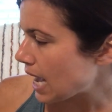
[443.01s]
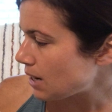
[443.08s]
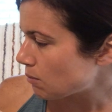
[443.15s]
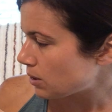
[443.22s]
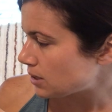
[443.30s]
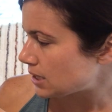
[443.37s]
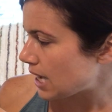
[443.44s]
and
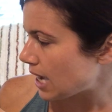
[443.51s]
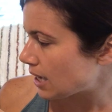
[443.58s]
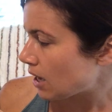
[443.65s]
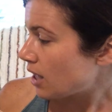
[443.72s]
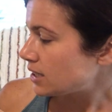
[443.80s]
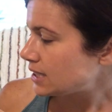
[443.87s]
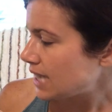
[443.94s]
it would
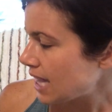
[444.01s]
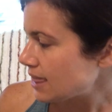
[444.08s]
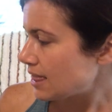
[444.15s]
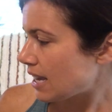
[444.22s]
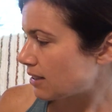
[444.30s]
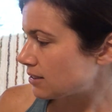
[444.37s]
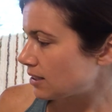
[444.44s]
take
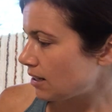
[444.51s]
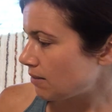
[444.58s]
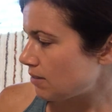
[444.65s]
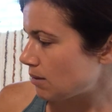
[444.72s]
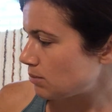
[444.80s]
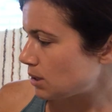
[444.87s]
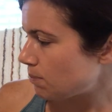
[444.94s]
10,000 of
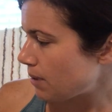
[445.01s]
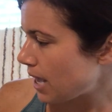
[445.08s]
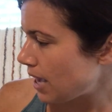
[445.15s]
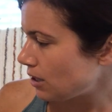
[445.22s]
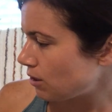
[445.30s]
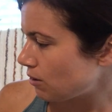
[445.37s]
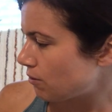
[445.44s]
them to
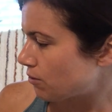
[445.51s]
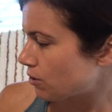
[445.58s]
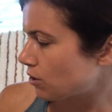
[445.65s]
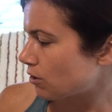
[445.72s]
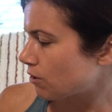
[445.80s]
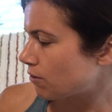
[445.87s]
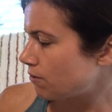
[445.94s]
pay you for
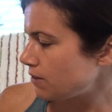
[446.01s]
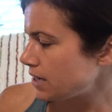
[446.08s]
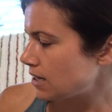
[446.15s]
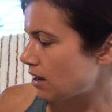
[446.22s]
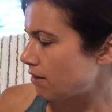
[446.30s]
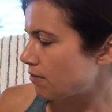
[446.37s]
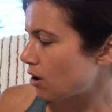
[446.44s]
your
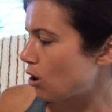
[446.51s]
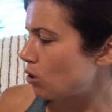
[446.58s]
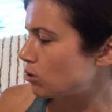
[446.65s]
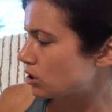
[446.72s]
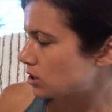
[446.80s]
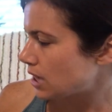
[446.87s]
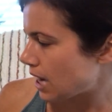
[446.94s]
feat of
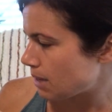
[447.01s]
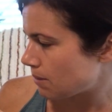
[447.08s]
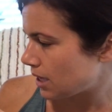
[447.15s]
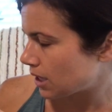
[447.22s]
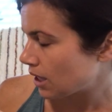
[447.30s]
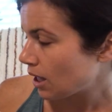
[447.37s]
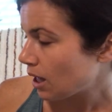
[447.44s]
ogre
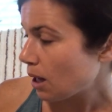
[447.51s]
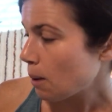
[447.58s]
taming.